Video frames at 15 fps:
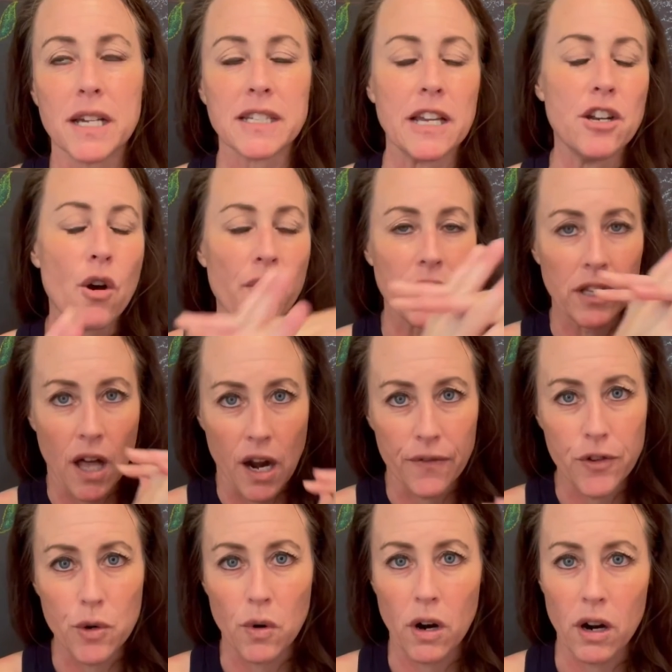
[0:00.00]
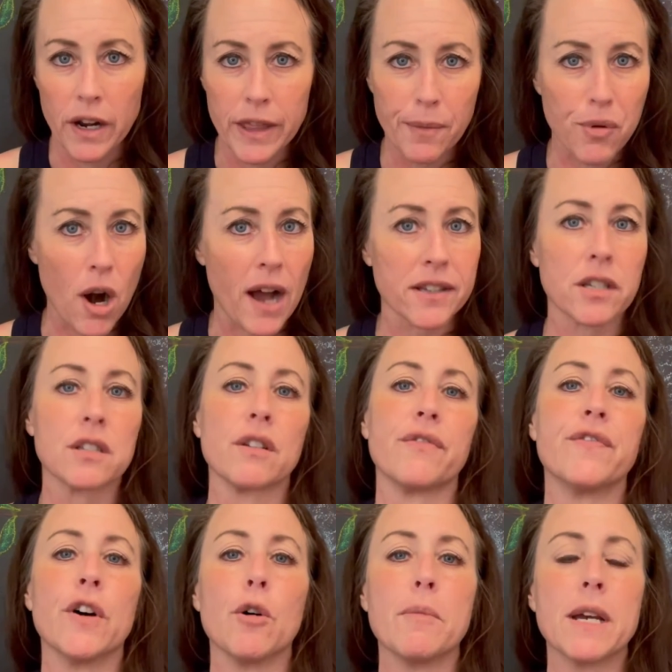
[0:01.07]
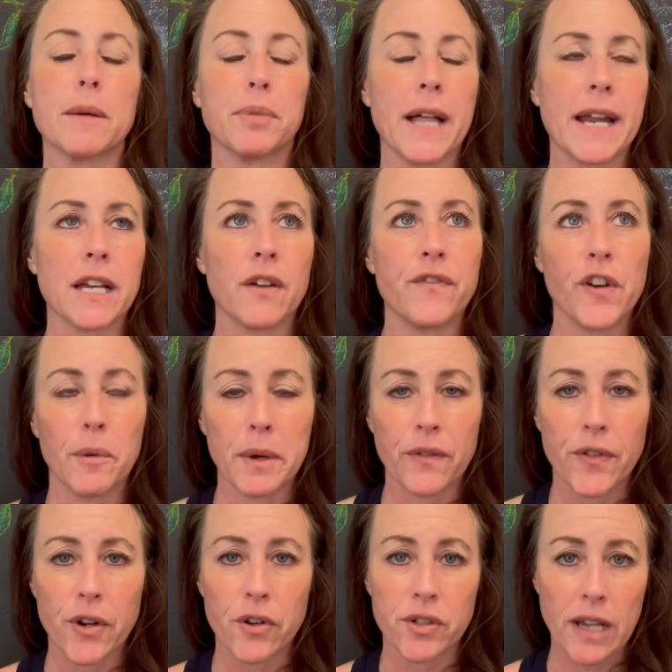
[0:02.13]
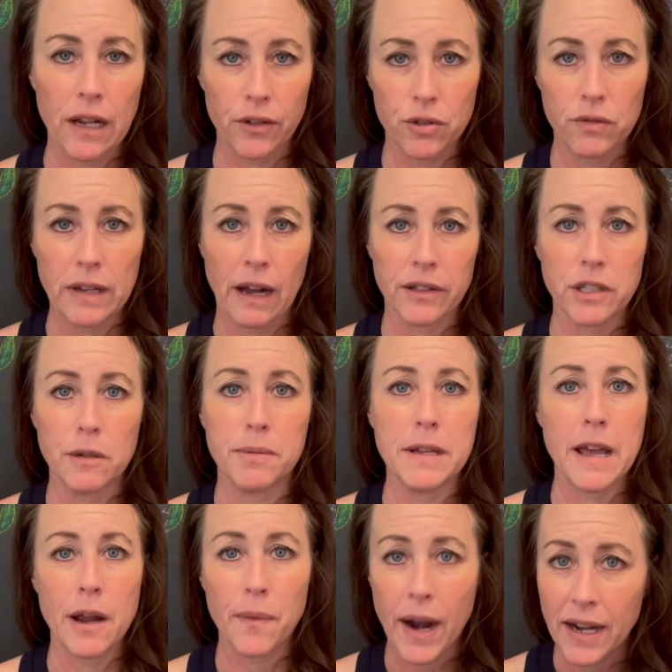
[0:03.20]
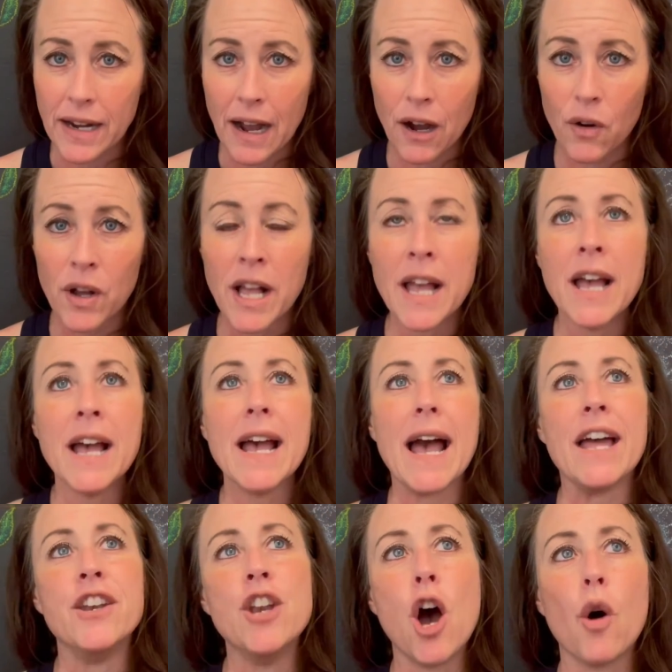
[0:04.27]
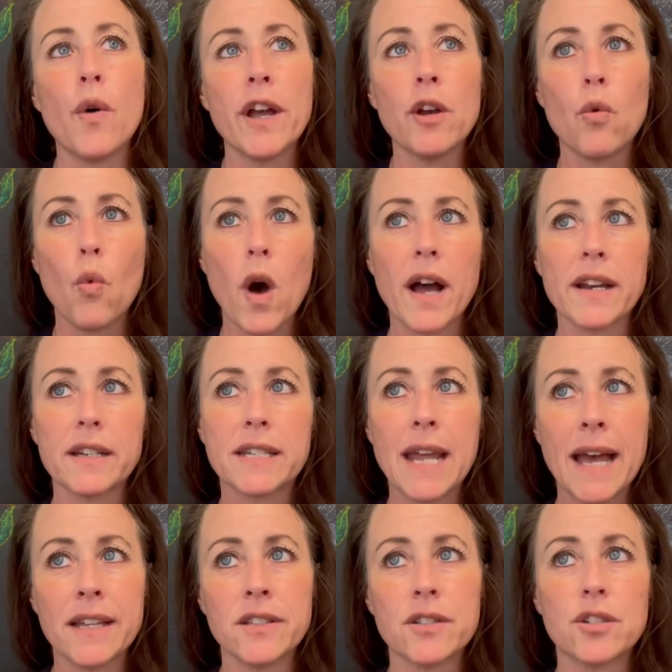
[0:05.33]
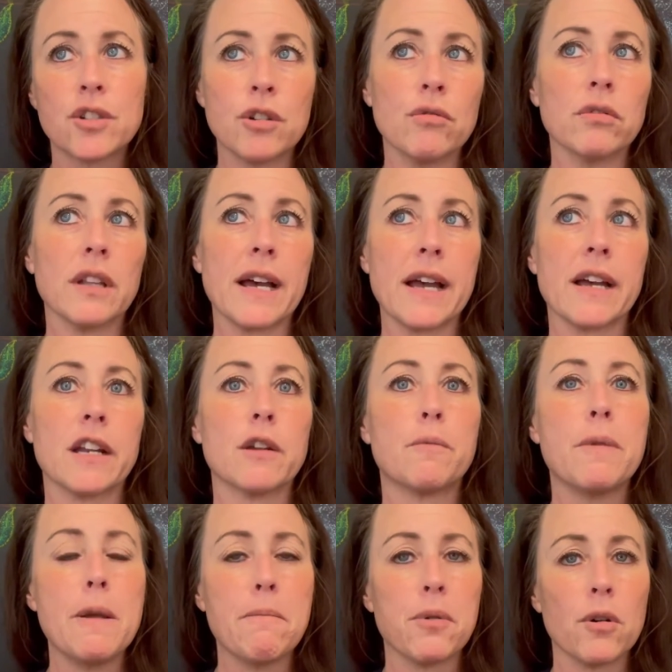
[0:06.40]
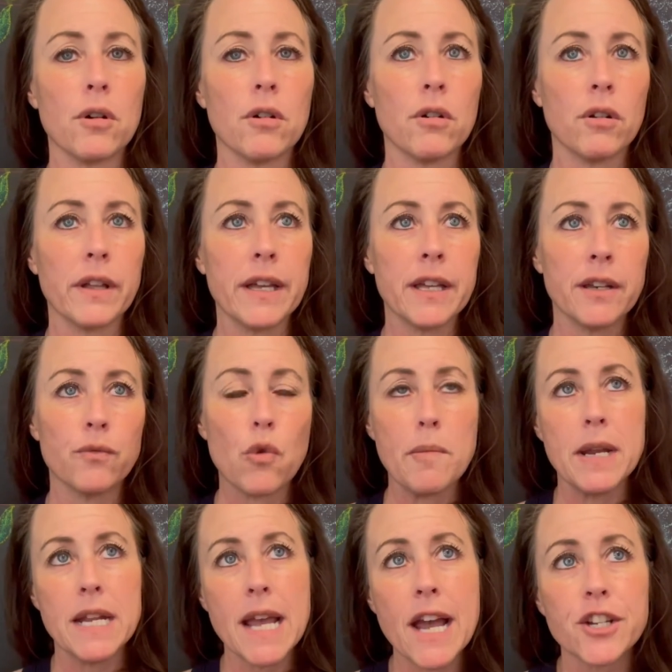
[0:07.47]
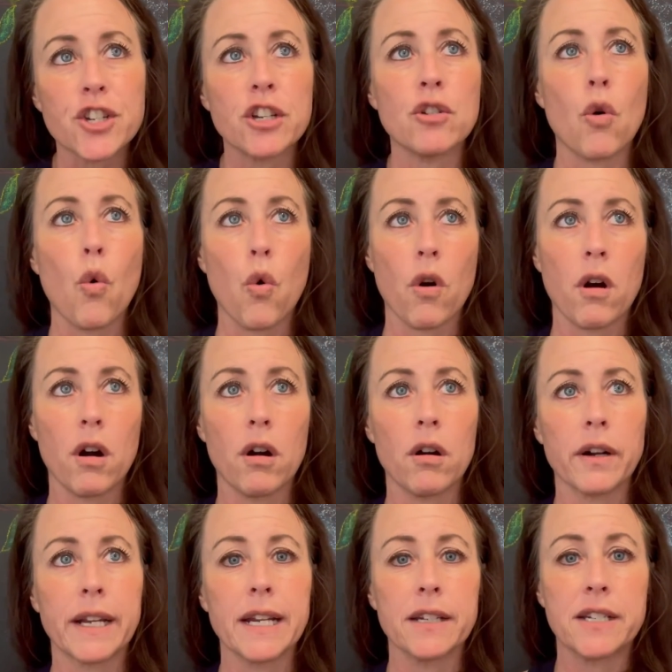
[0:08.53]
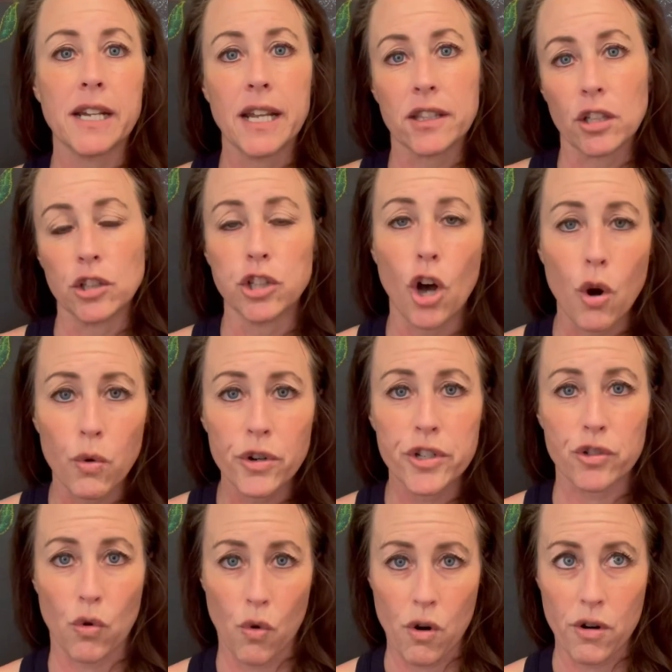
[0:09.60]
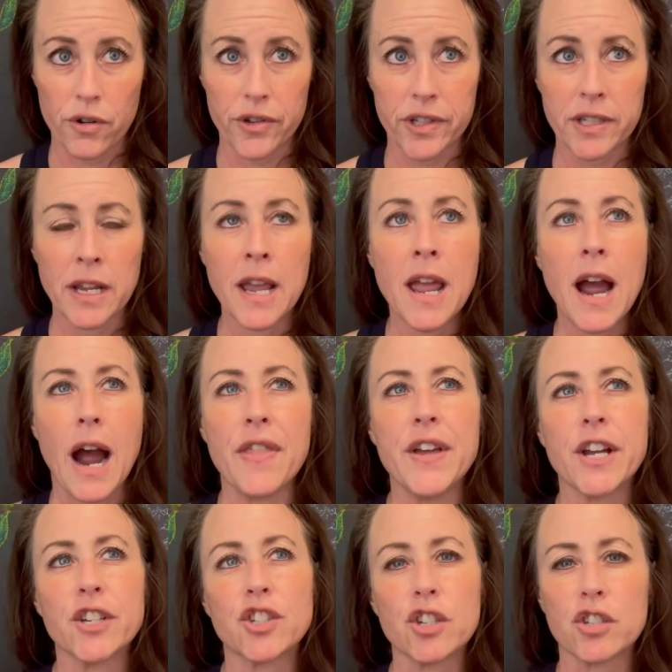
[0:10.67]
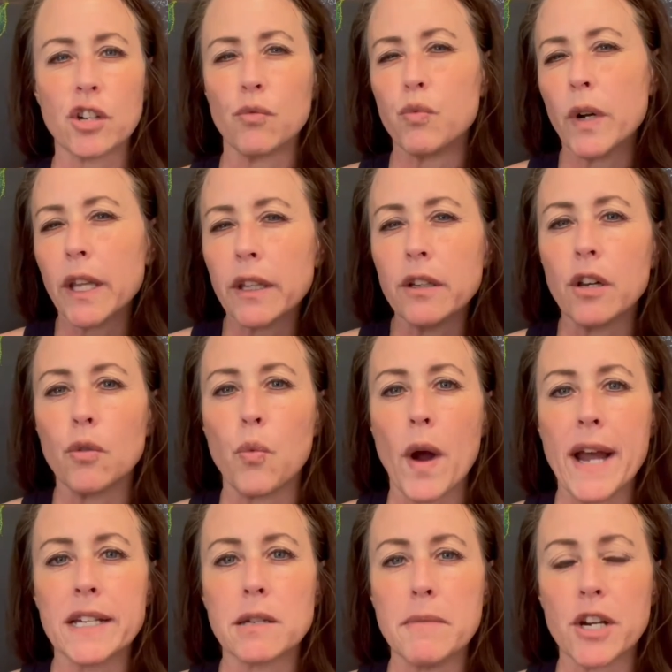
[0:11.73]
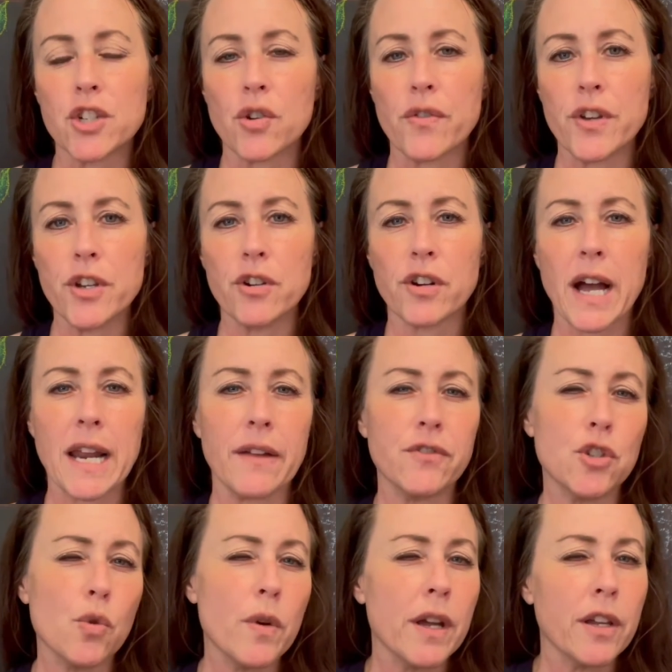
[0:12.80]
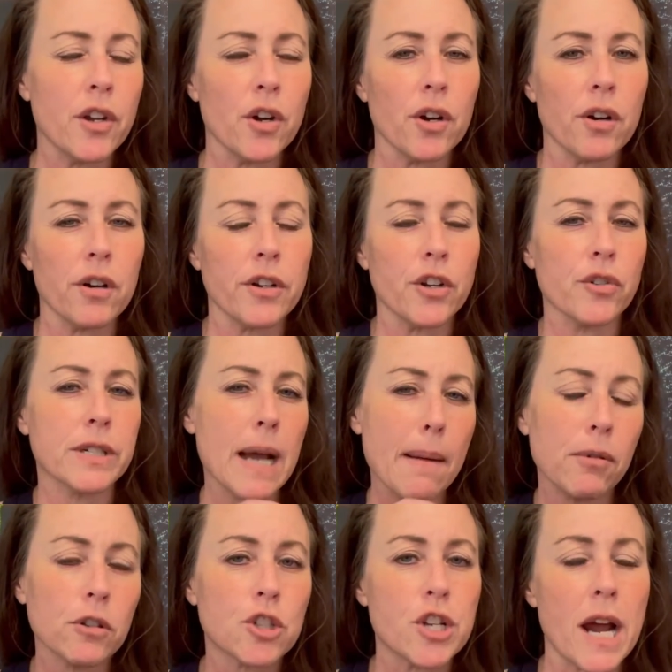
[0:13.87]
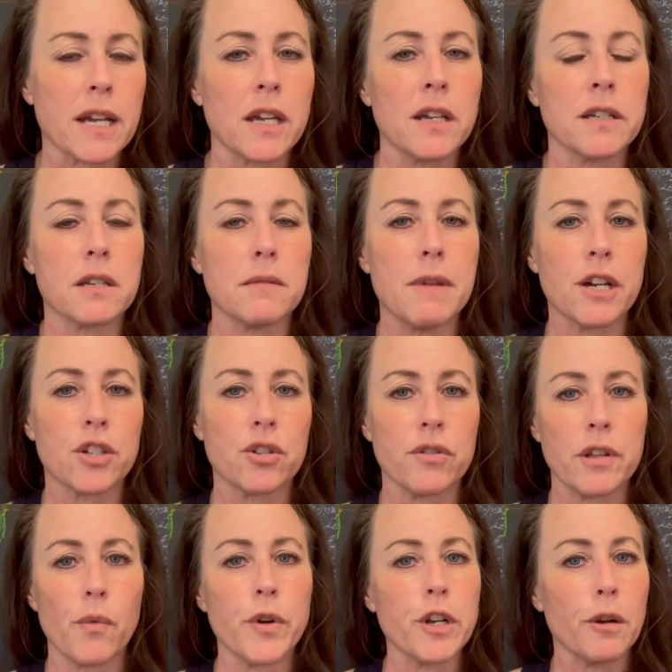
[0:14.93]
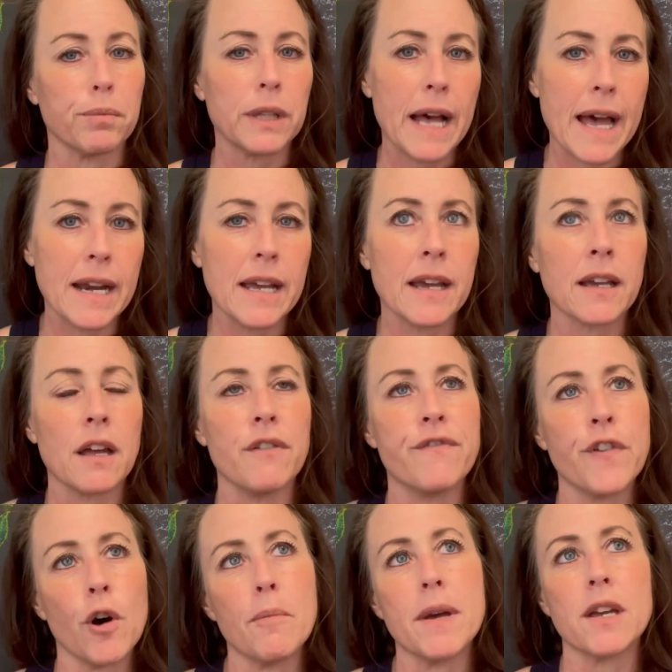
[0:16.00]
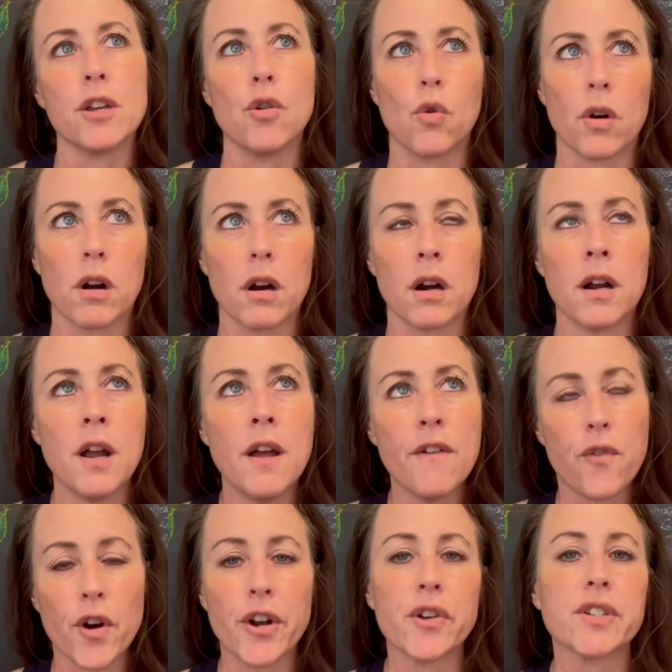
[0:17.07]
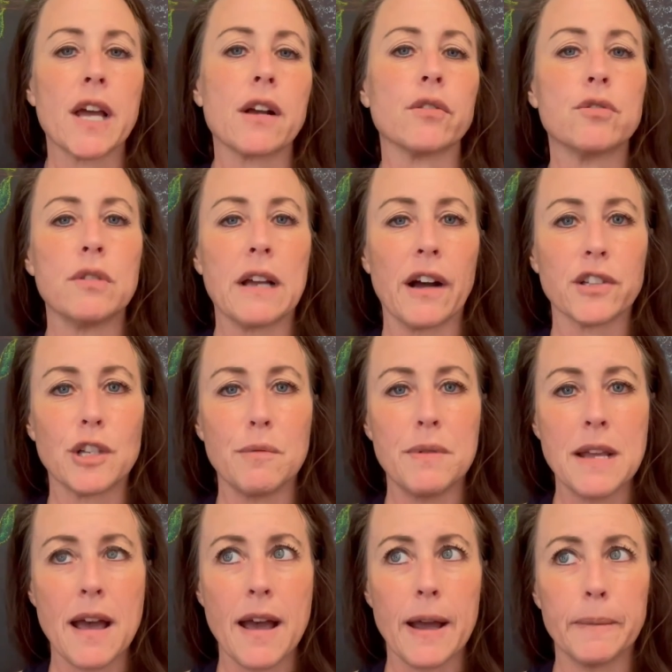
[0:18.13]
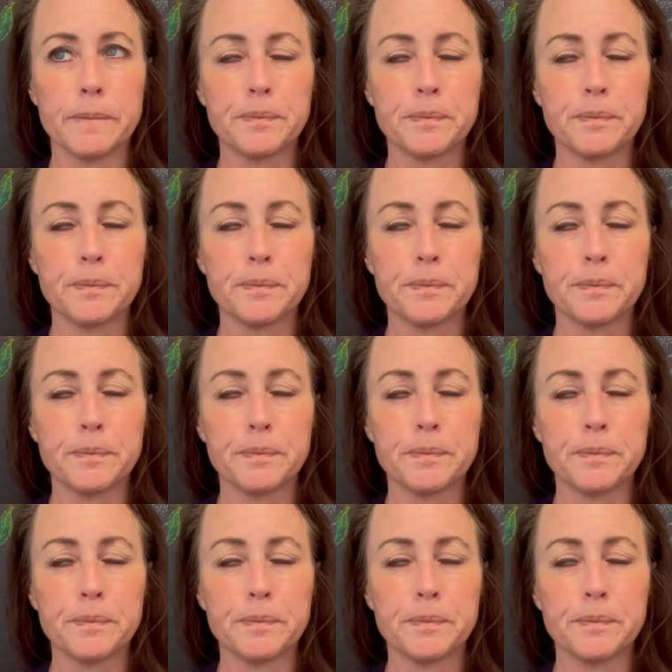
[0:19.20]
I know that a lot of you are in the process of planning and filming for your Cycle 2 CalTPA right now. And knowing what tends to land people in remediation or get the lower scores, I think is just a really good way to make sure that you're kind of doing your double checking to make sure that when you're planning and filming for your Cycle 2 CalTPA,